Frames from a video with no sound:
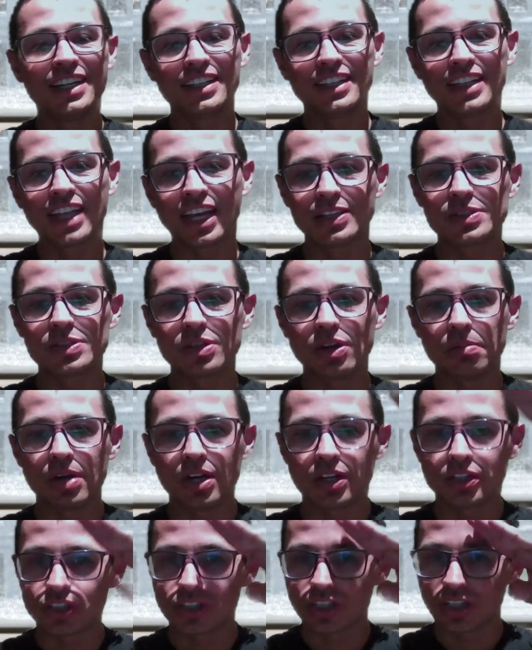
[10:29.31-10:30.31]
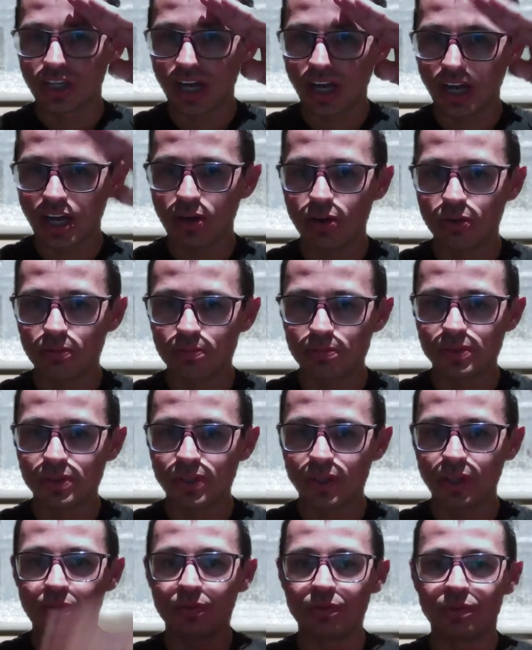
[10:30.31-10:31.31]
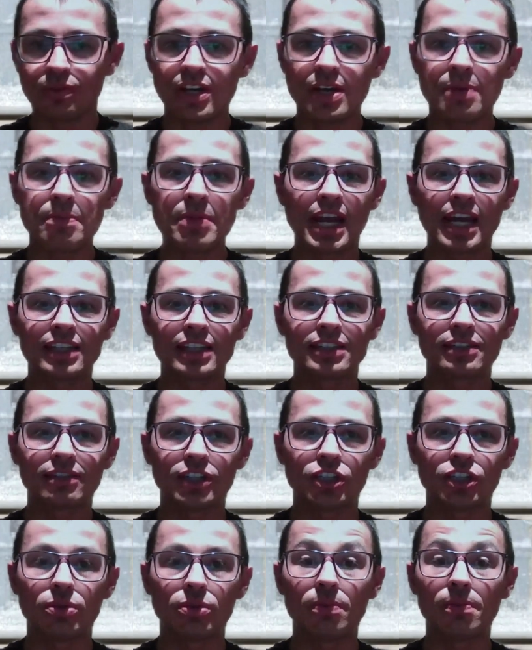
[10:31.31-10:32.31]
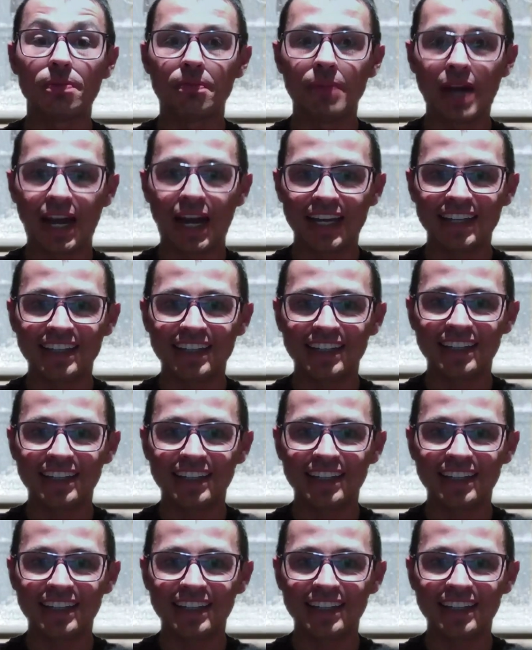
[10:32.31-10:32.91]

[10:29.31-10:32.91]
Thanks so much. I hope see you in my next video. Bye.